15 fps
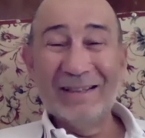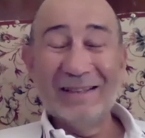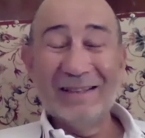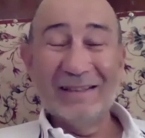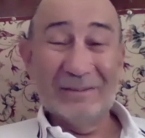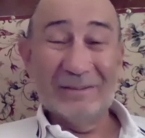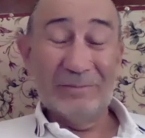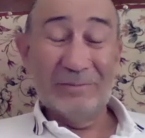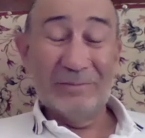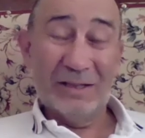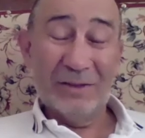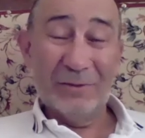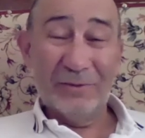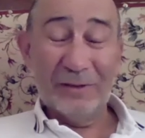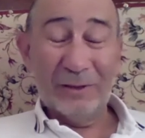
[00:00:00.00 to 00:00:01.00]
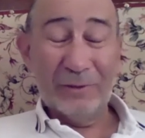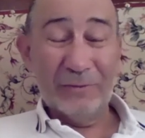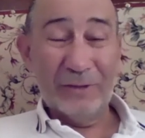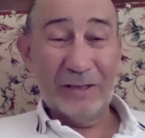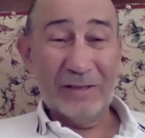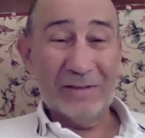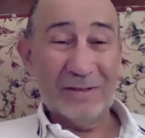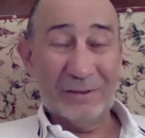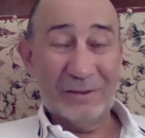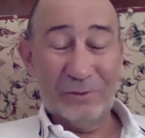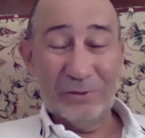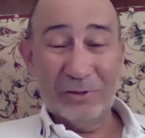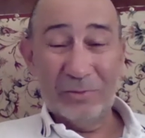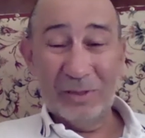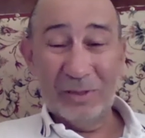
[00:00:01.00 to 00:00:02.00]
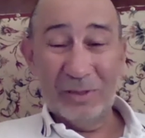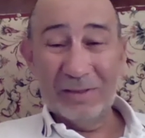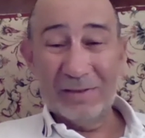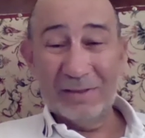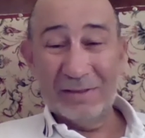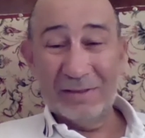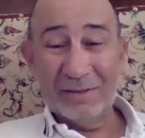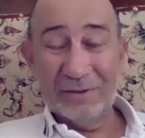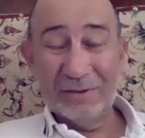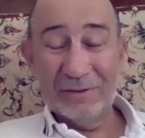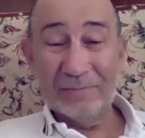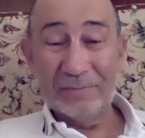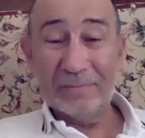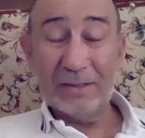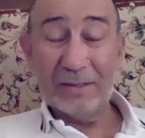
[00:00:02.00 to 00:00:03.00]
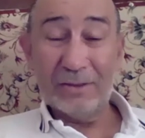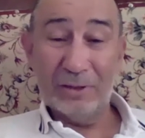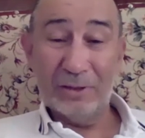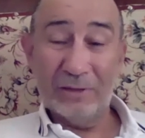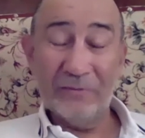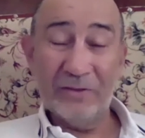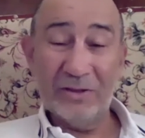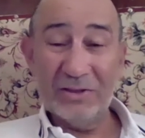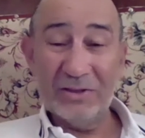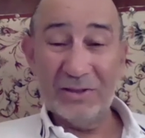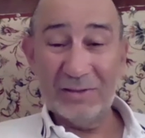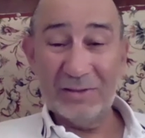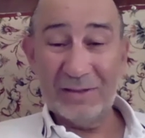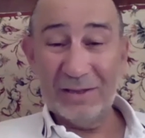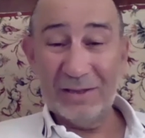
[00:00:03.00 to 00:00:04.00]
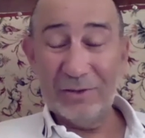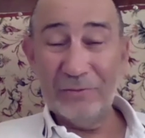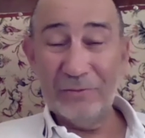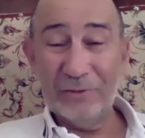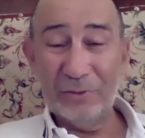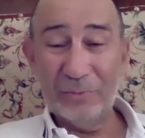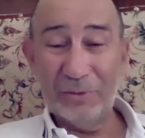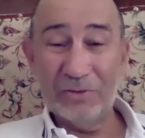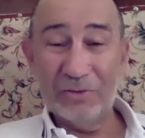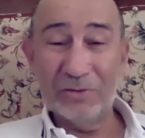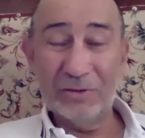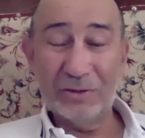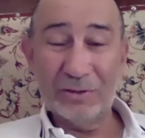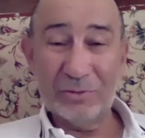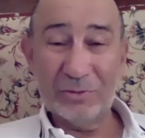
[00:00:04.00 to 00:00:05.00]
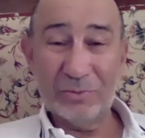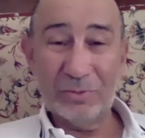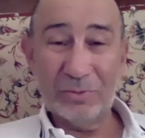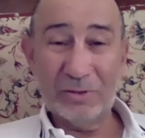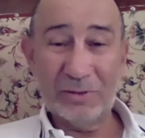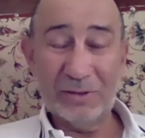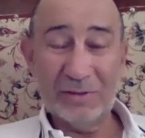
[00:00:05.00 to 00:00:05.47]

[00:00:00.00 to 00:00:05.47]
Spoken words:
many of our friends, including Boris and so on. So I'm finishing. Thank you for opportunity to present this